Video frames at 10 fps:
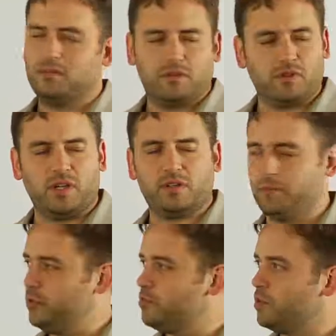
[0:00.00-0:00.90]
okay,
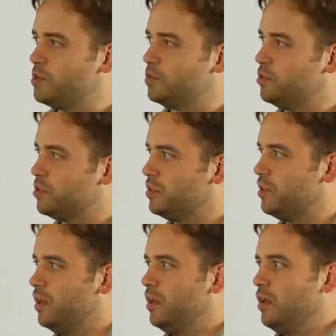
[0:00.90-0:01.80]
that'd be one solution.
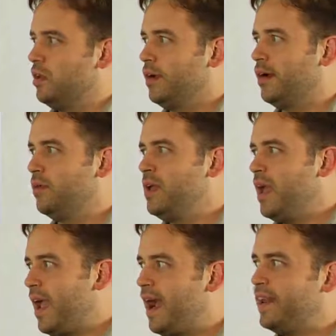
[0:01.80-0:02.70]

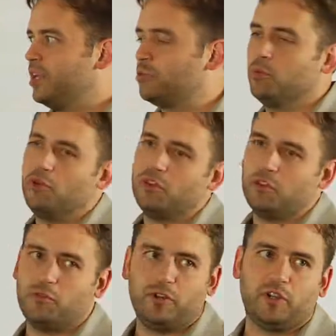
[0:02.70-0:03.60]
Adding and removing
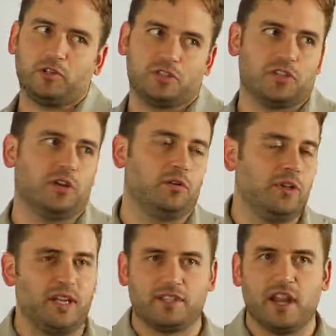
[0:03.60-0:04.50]
new fields. So
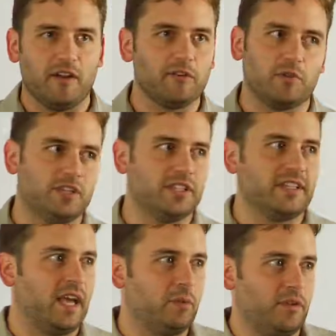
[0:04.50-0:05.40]
yes, everyone did
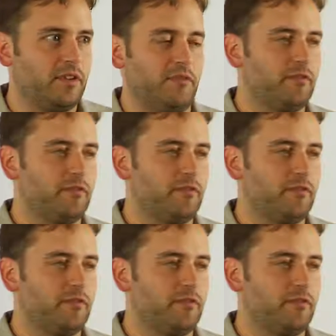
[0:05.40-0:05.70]
that with their